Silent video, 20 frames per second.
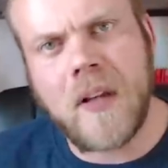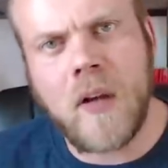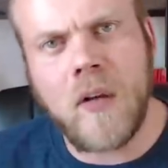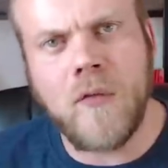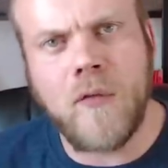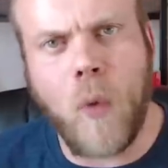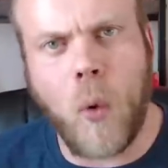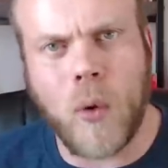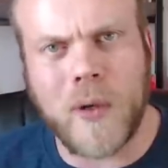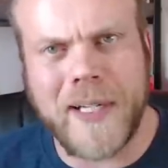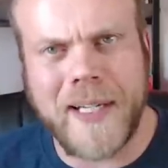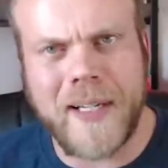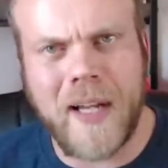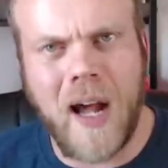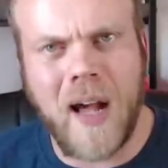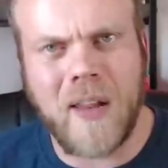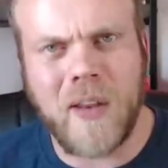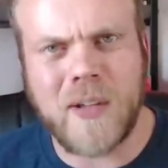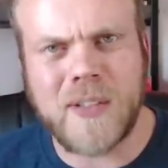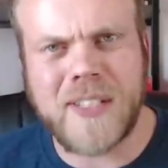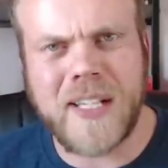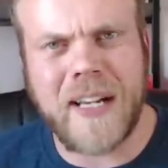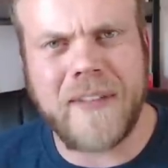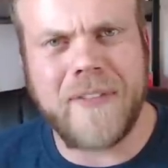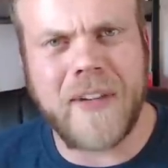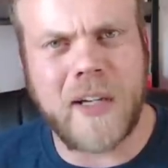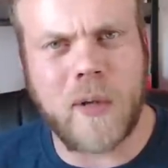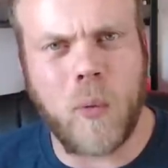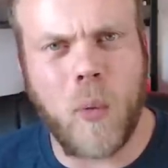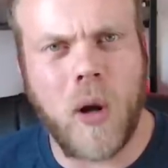forty dollars. And I
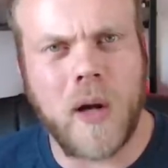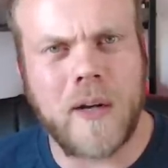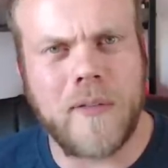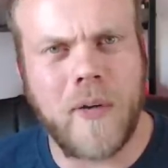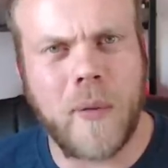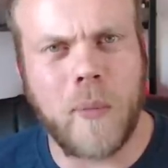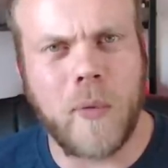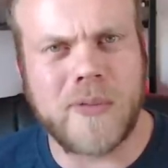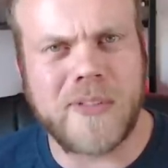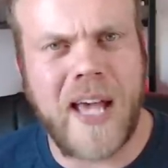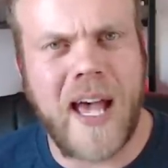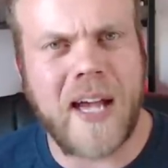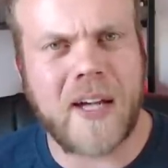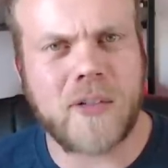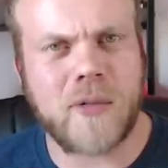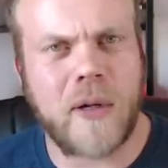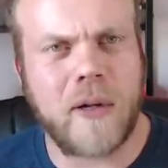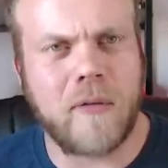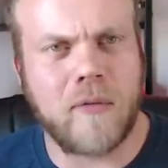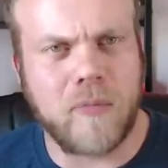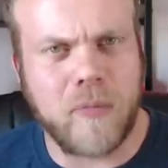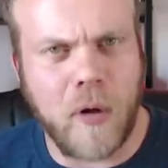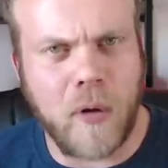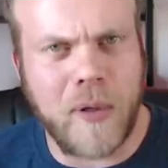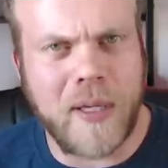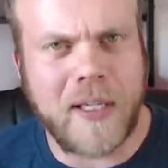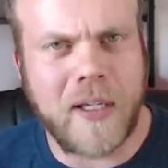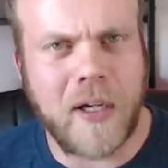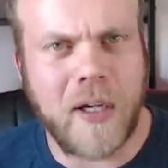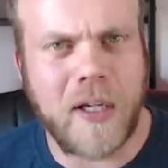think one of them was actually
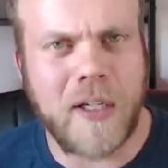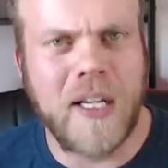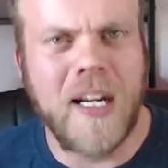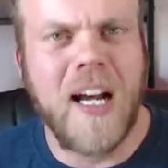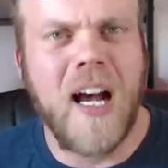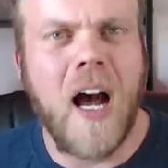really good.